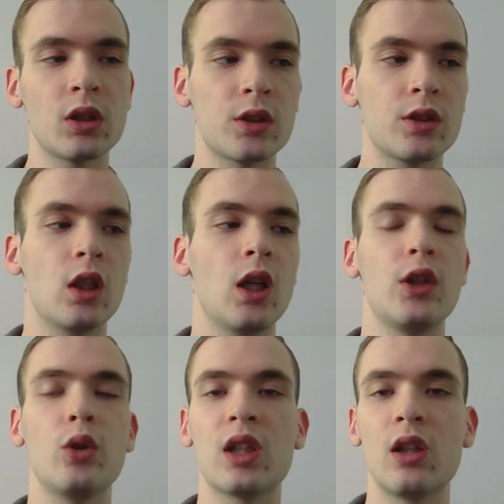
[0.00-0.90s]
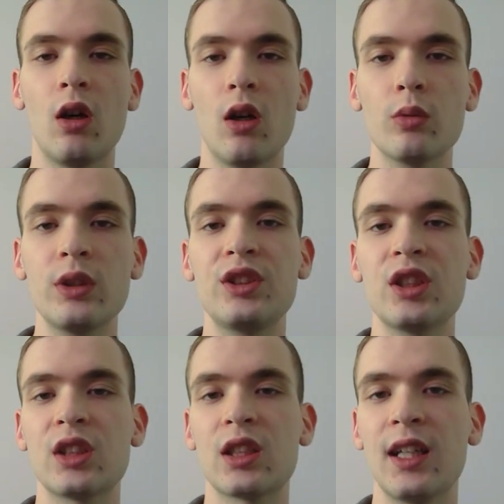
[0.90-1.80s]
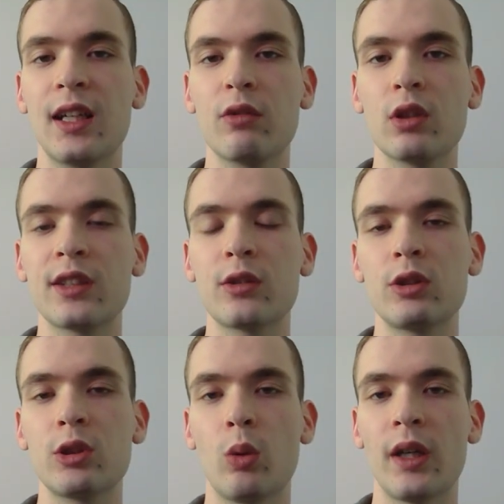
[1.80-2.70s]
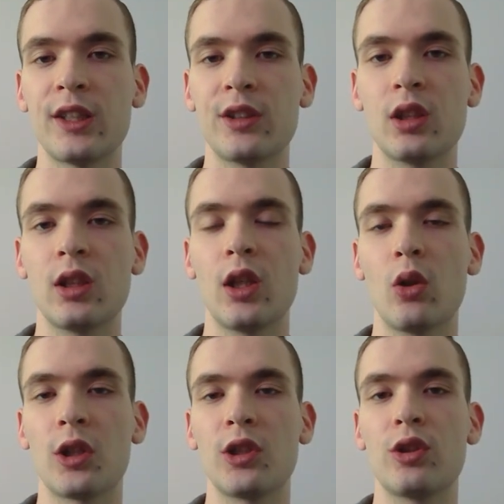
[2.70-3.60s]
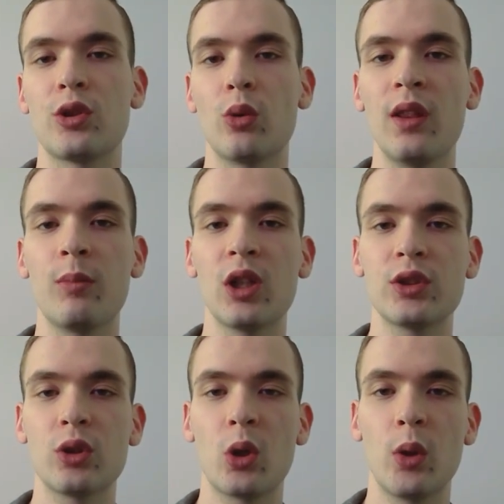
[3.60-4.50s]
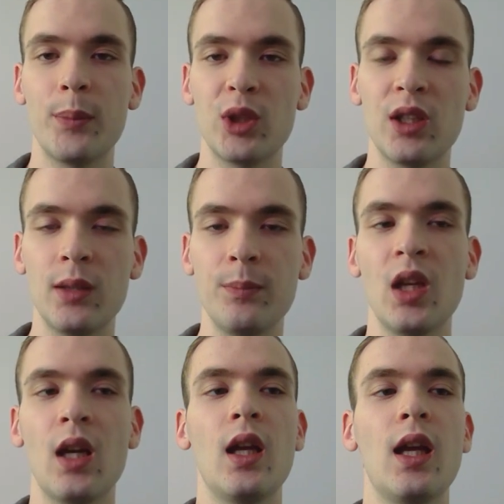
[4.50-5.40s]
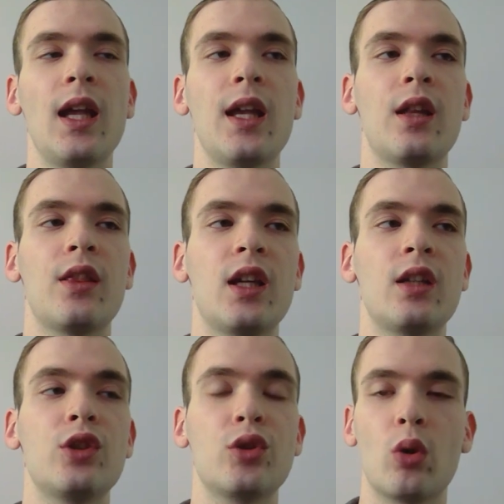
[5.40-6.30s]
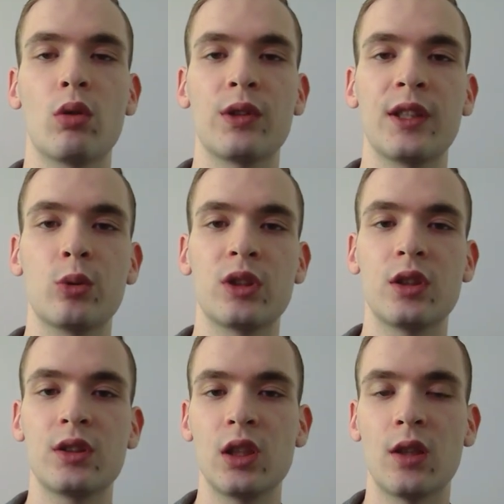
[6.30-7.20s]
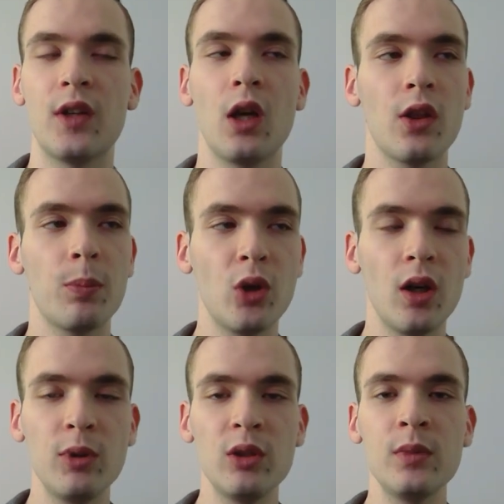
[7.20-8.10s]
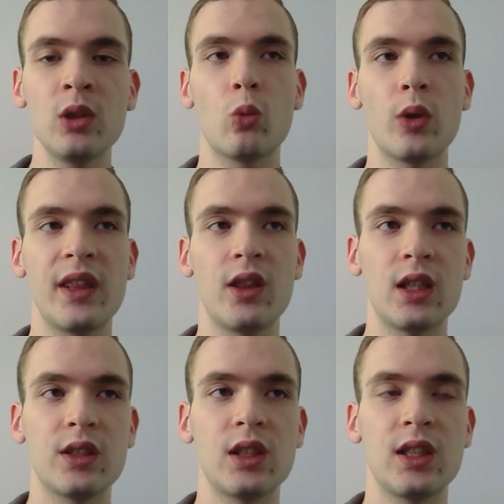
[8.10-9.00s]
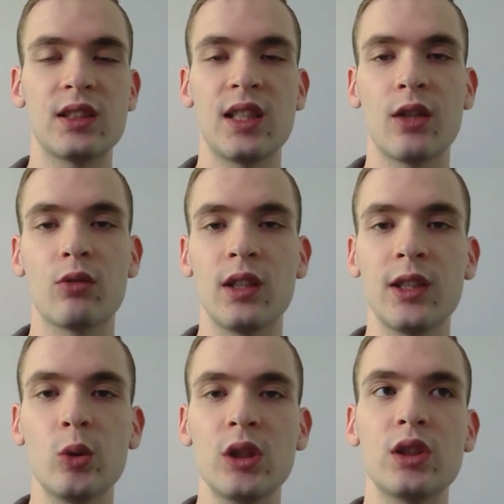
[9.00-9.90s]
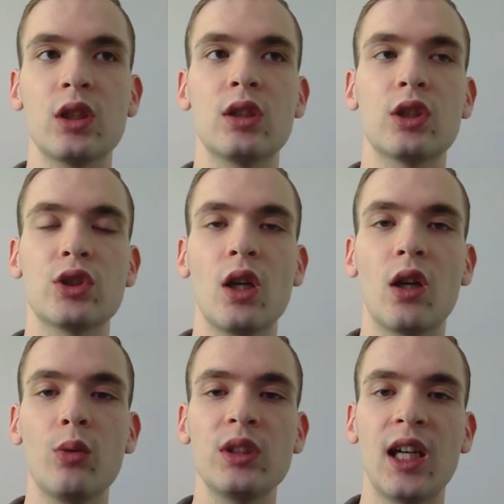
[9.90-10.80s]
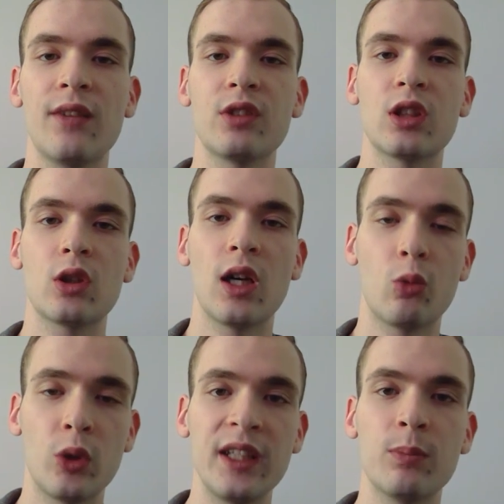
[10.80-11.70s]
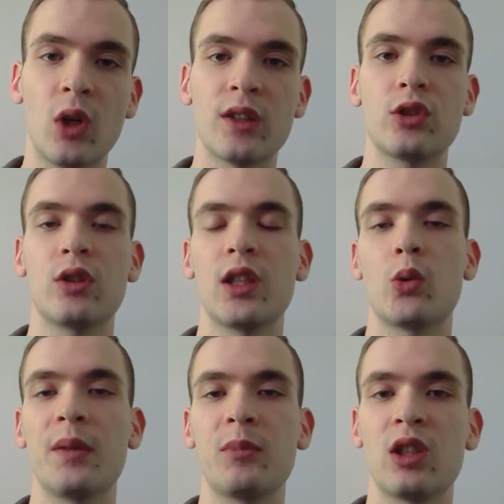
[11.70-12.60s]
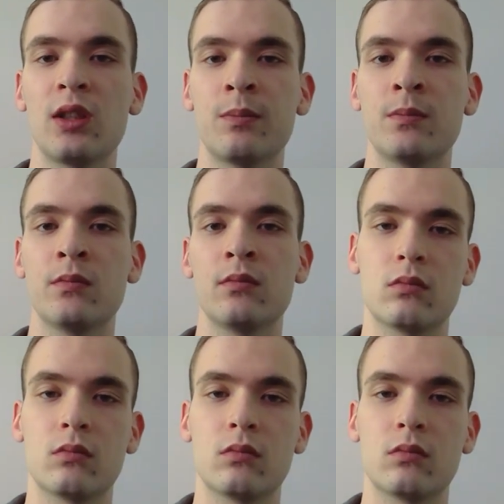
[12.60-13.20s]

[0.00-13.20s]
worst, you can always just attack Relinquished twice in order to destroy the monster equipped to him, and then destroy Relinquished itself. The problem with this is that Relinquished does not always have a weak monster equipped to him.